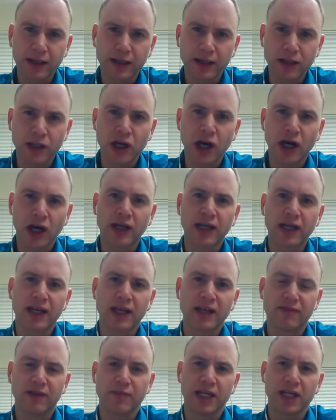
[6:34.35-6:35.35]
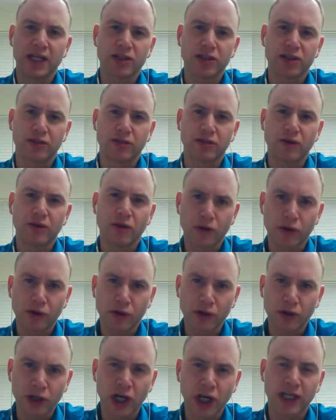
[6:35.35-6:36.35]
gut inflammation or
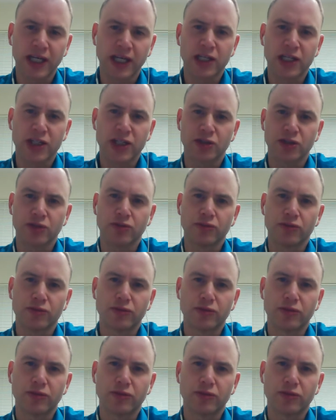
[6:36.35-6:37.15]
gut issues.